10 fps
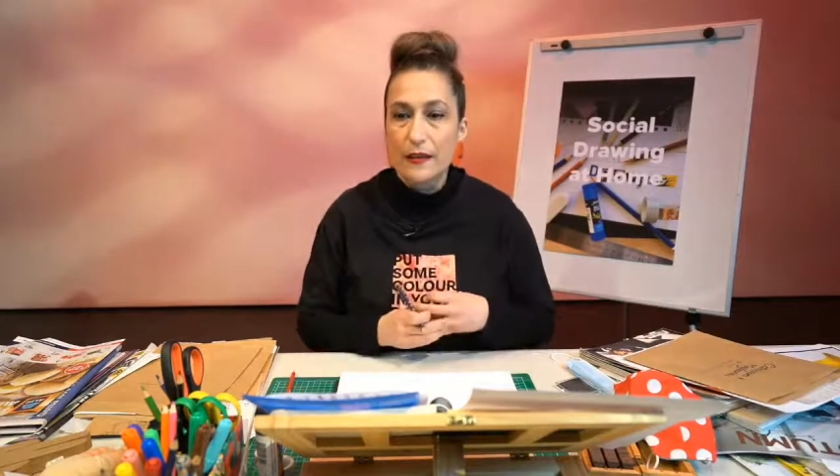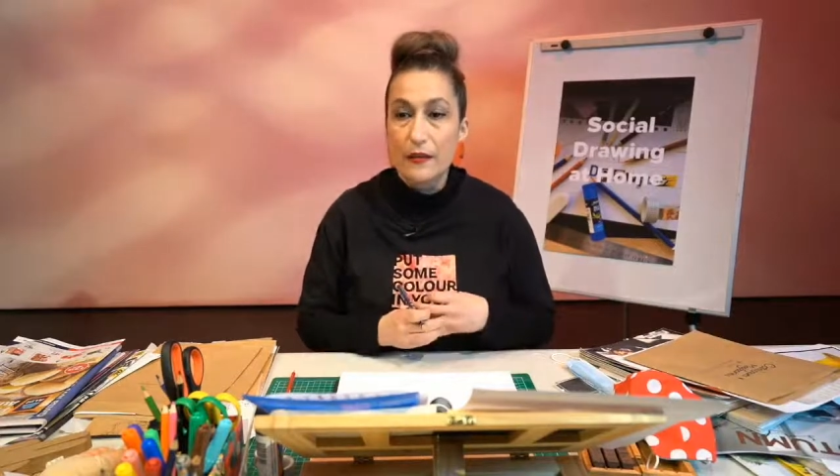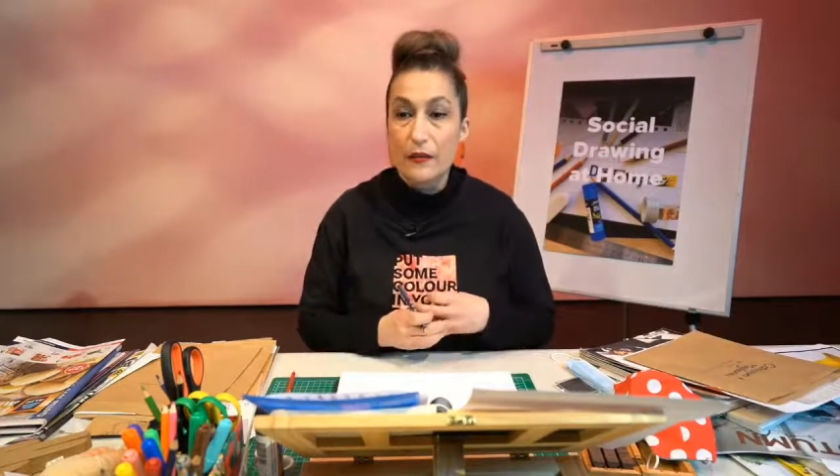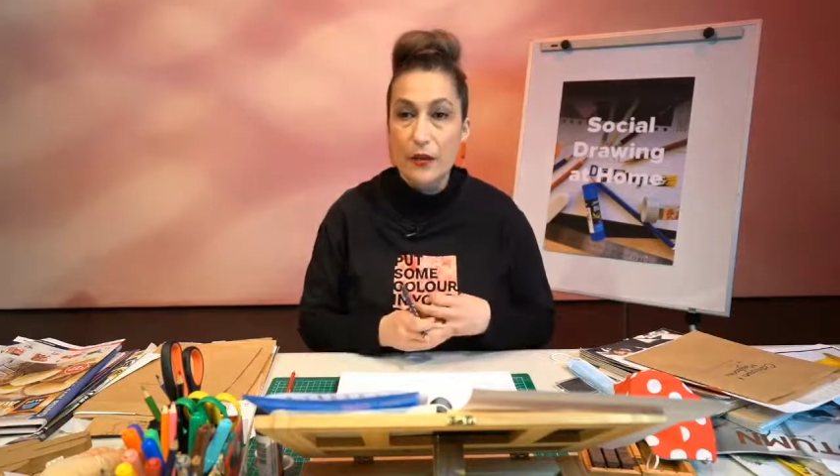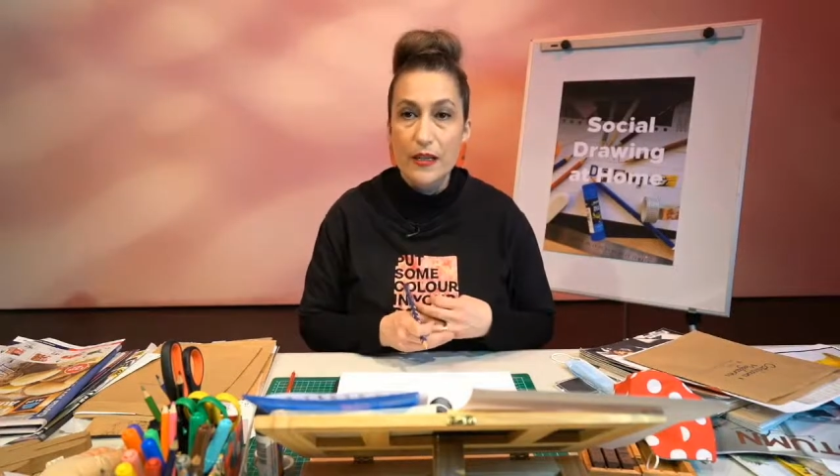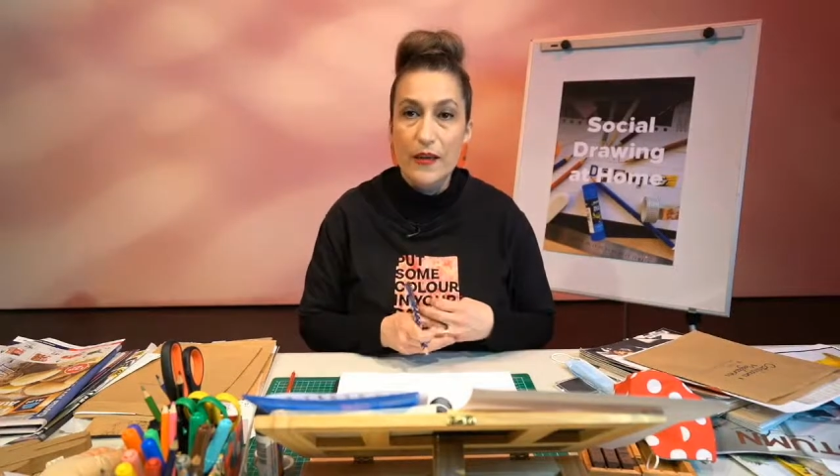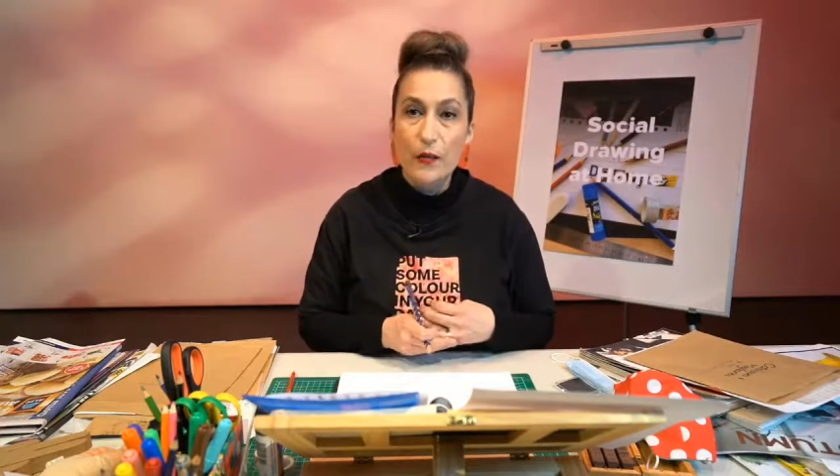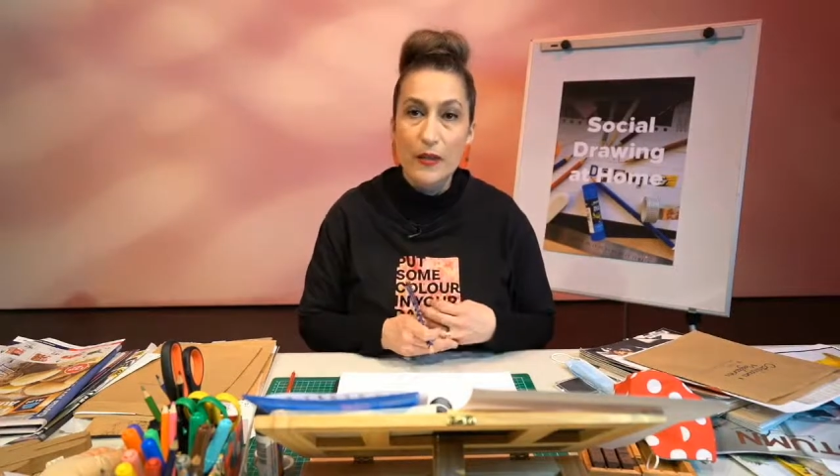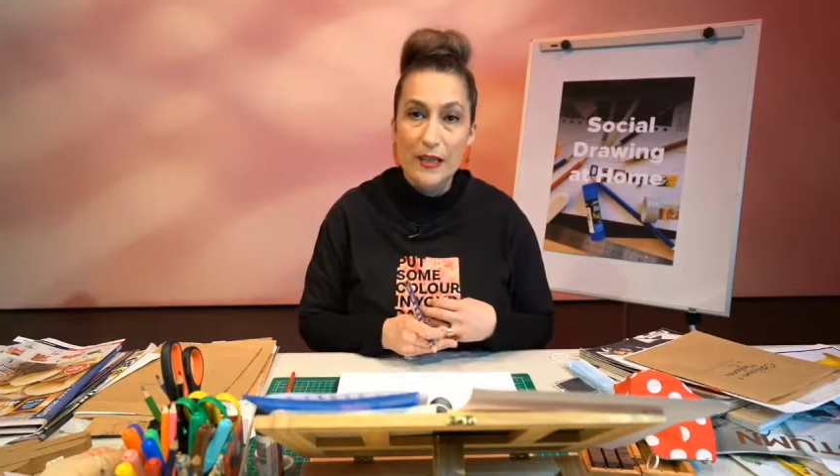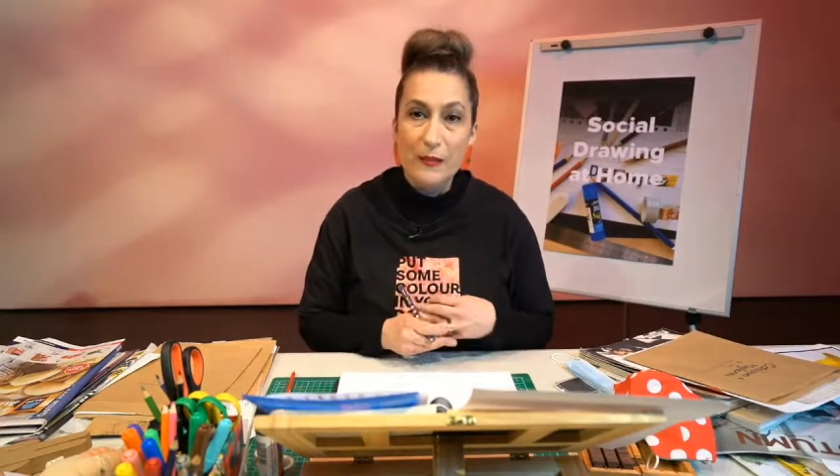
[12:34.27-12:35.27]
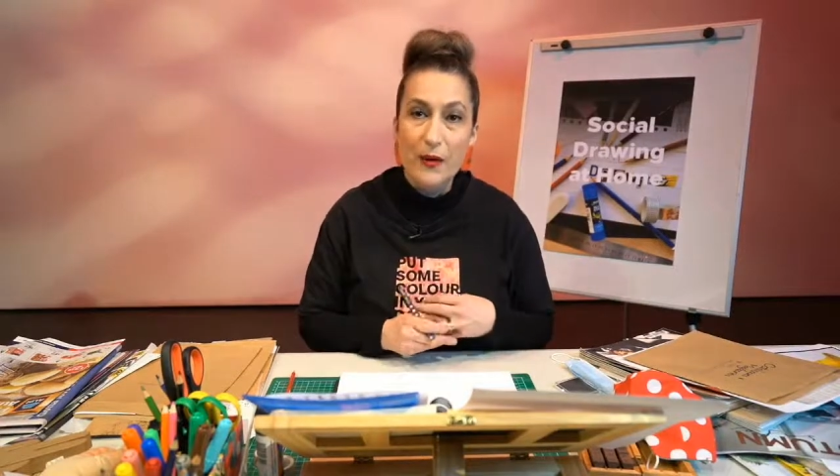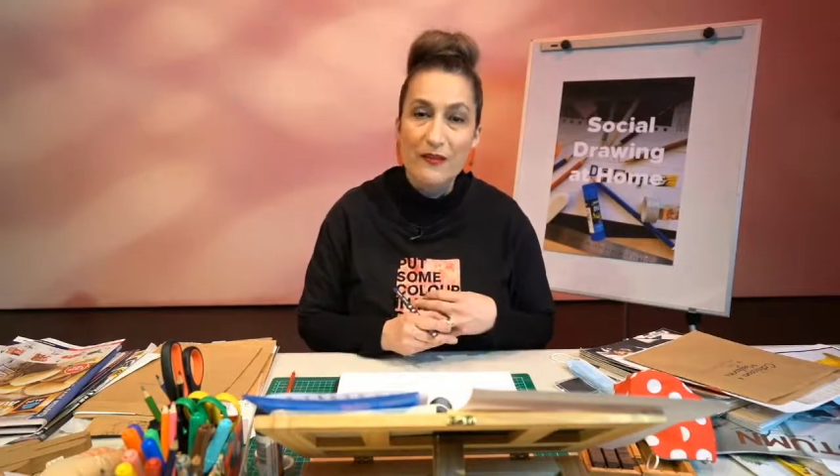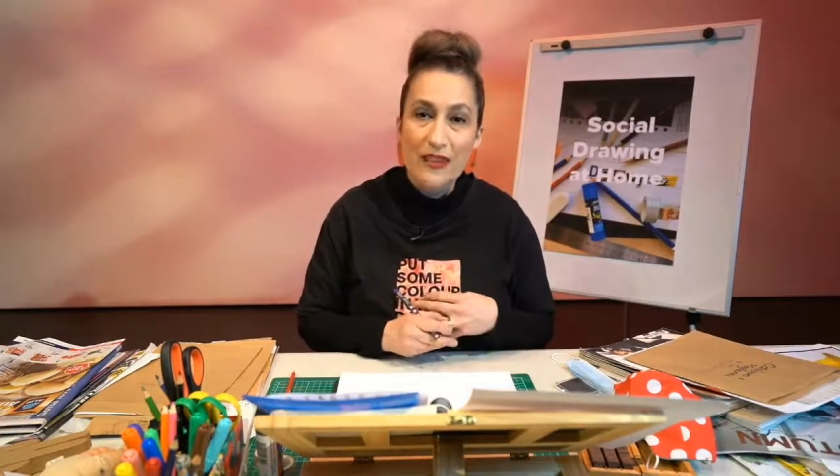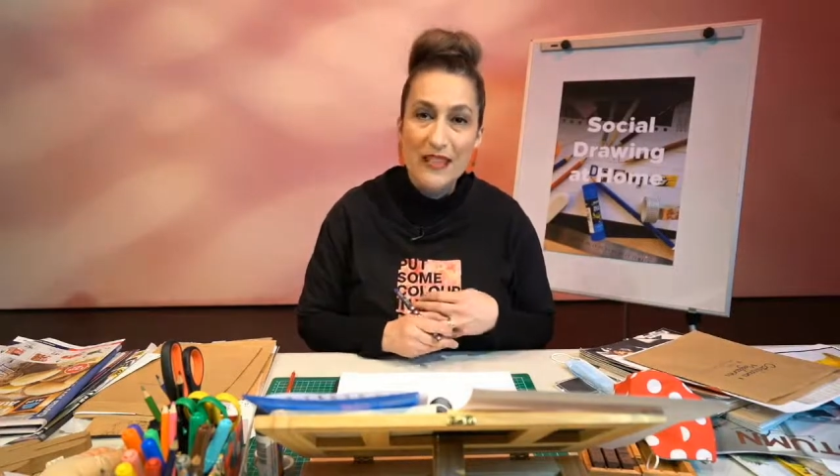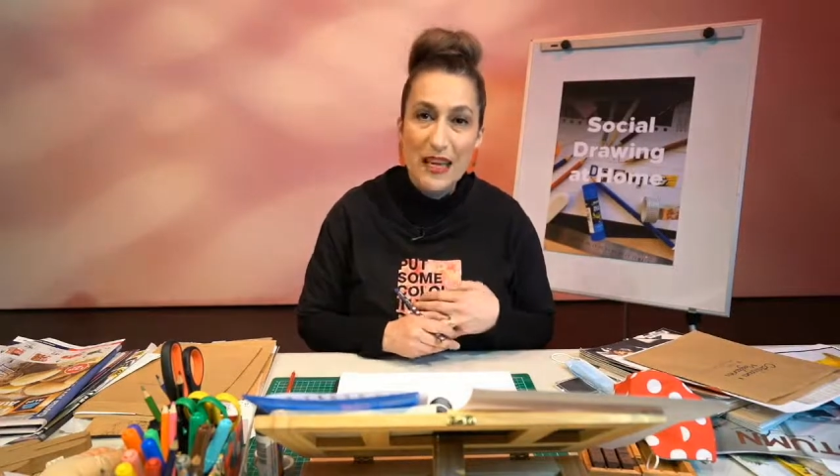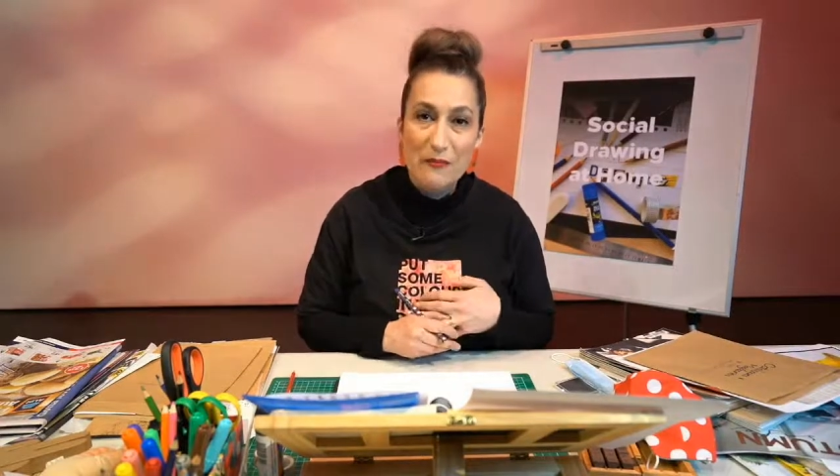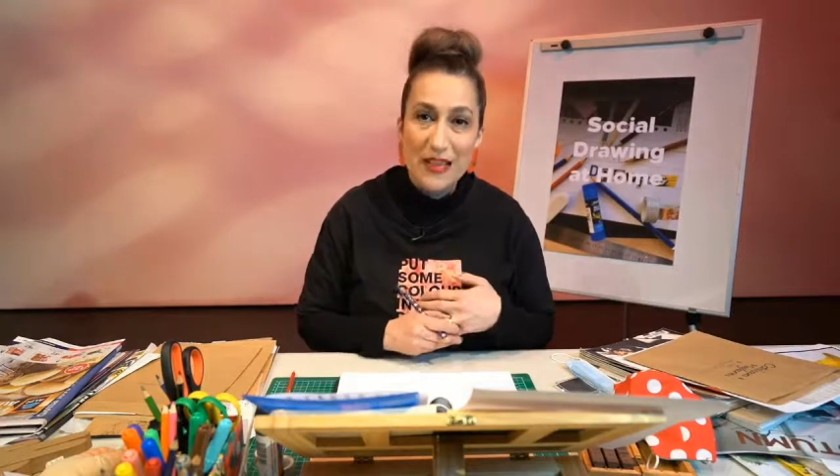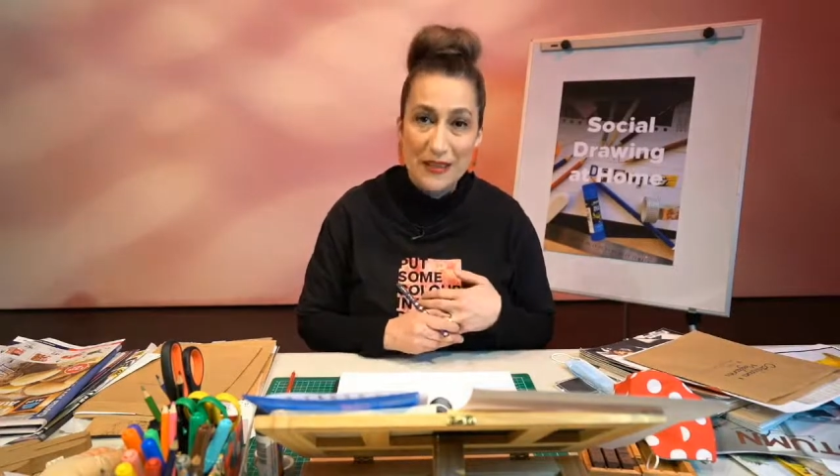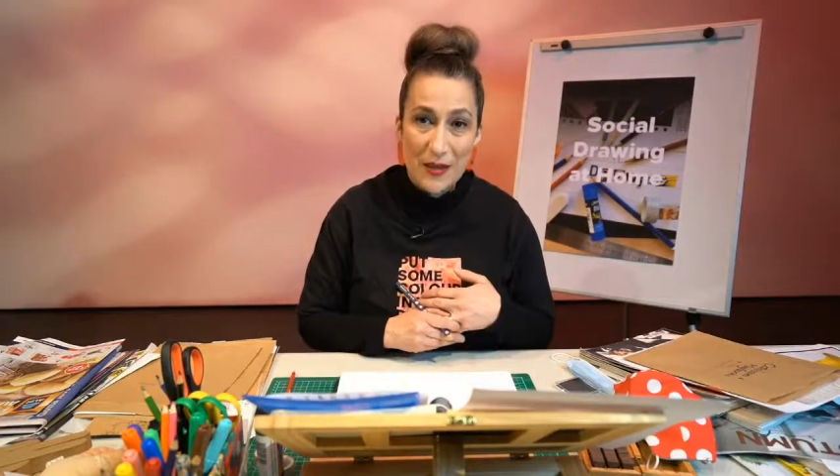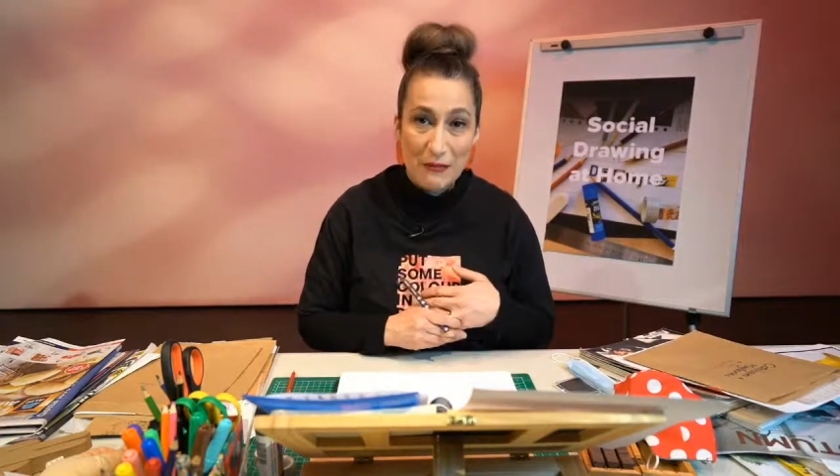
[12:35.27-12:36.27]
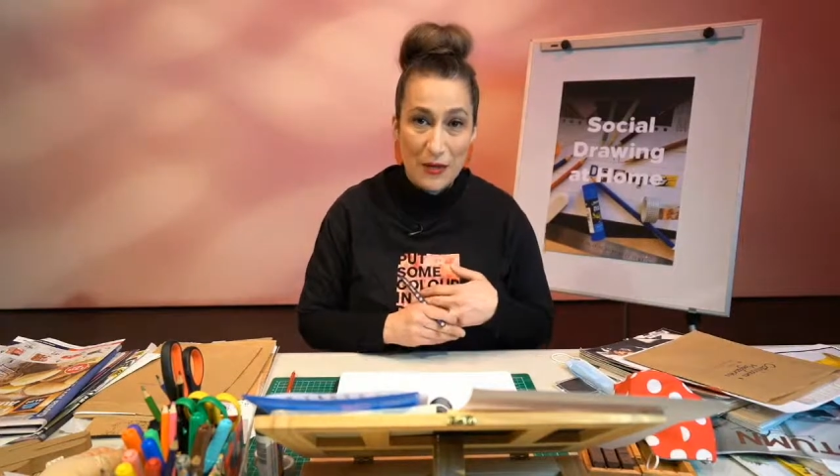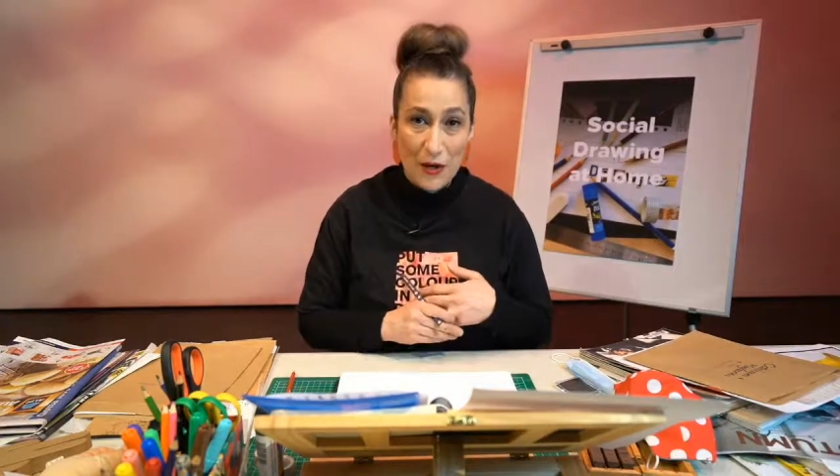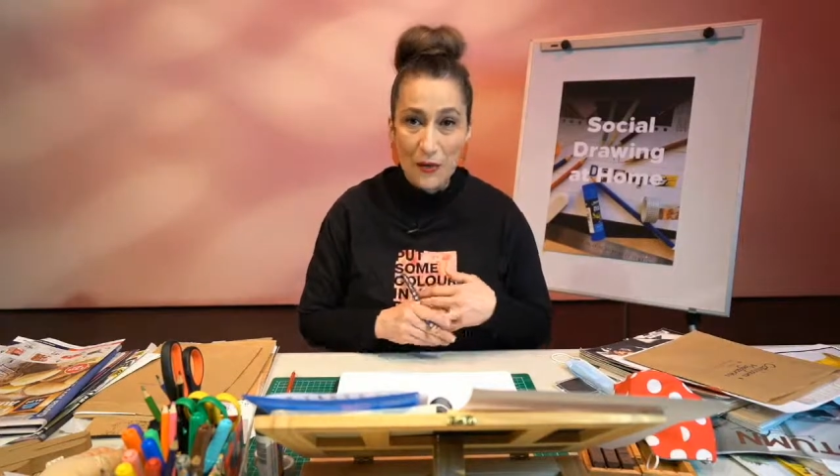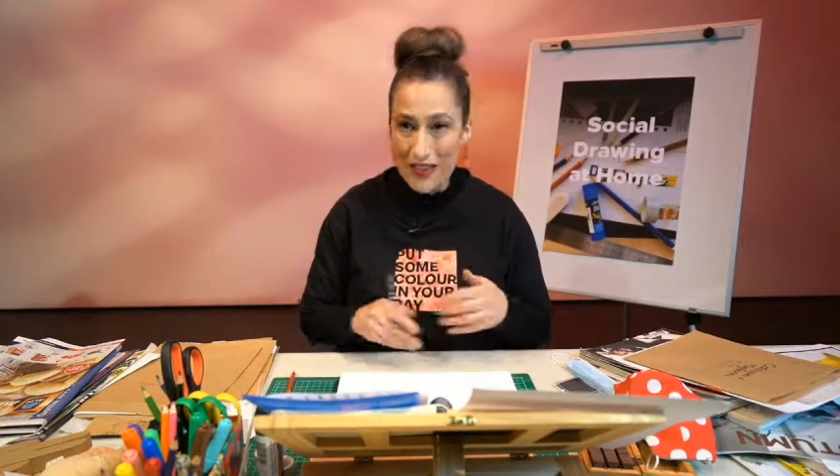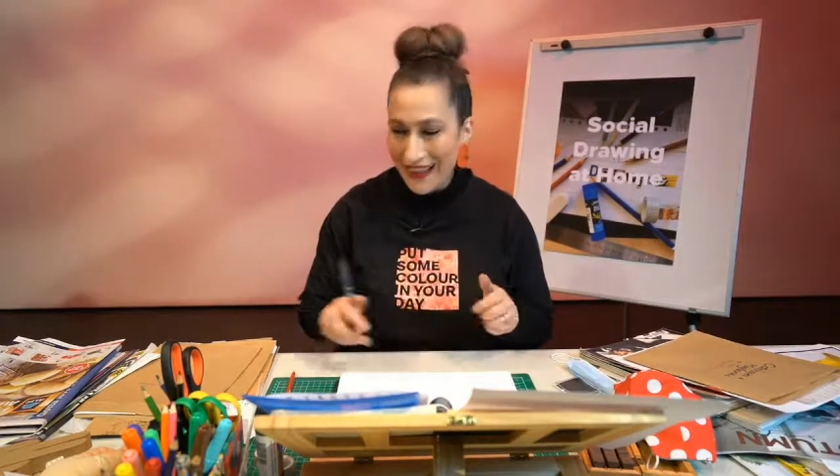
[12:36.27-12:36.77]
I've already spoken for 10 minutes, I'm told.